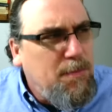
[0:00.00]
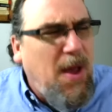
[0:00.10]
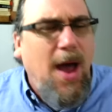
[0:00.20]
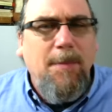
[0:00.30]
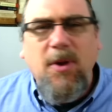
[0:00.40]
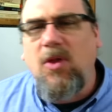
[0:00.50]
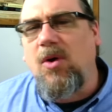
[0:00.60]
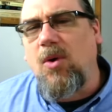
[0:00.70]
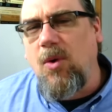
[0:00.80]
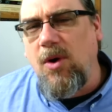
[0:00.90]

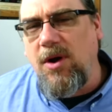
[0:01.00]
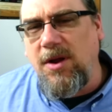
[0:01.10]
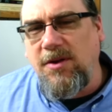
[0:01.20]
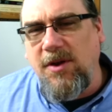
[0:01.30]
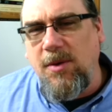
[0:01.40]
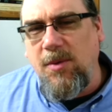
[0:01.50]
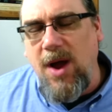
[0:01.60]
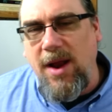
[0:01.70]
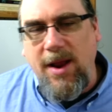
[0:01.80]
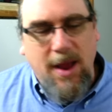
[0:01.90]
popular oriented
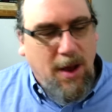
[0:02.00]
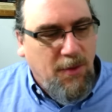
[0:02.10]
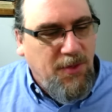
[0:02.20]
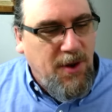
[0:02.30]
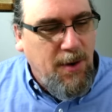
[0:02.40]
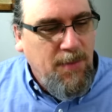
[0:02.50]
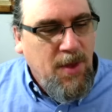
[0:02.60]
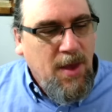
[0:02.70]
writing out there.